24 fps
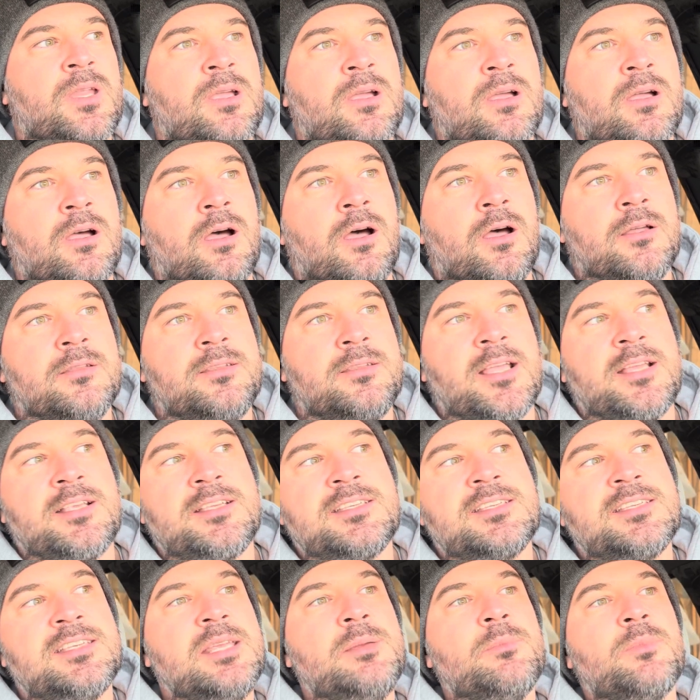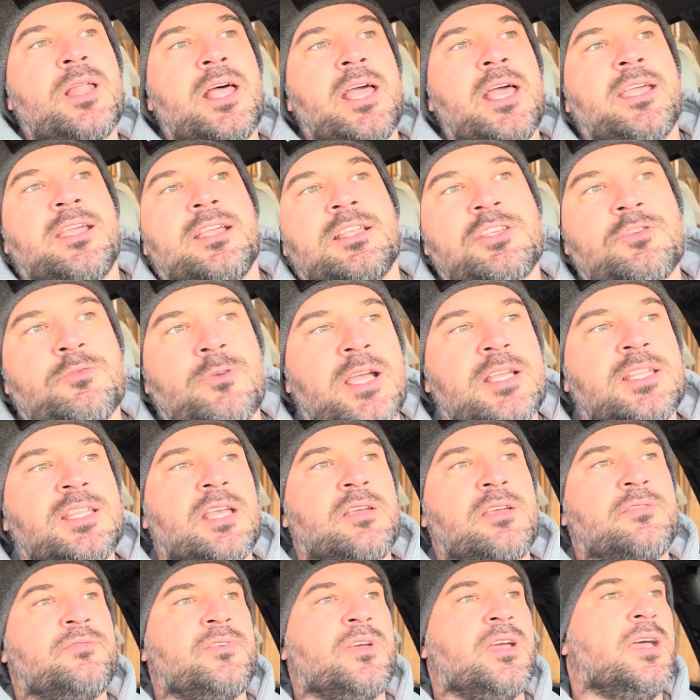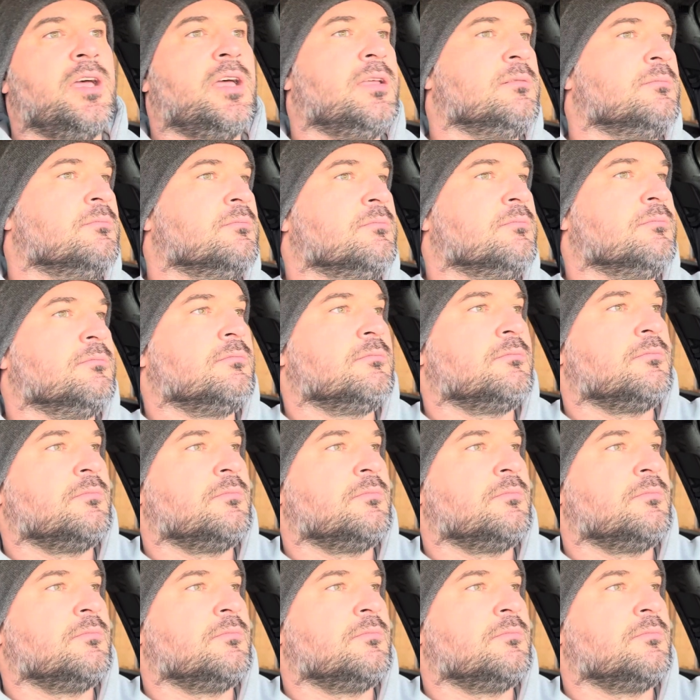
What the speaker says: they seem like attractive and